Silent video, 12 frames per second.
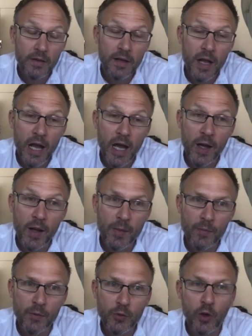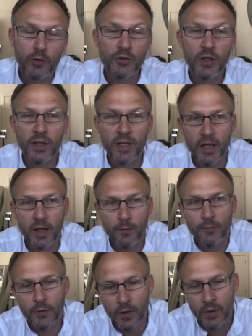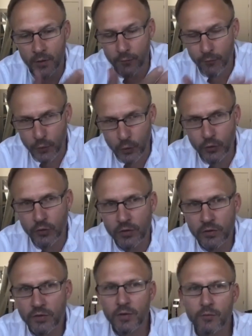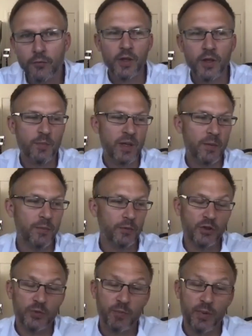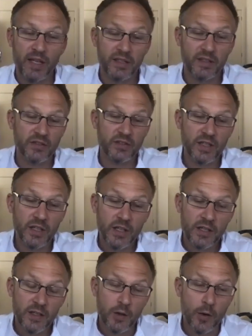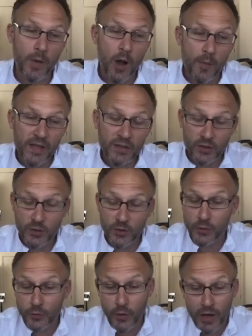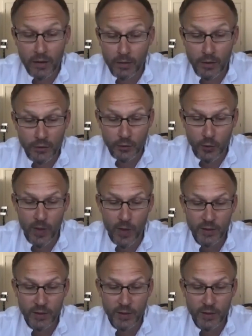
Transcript: not turning up for infusions. And for other people, despite our message throughout has always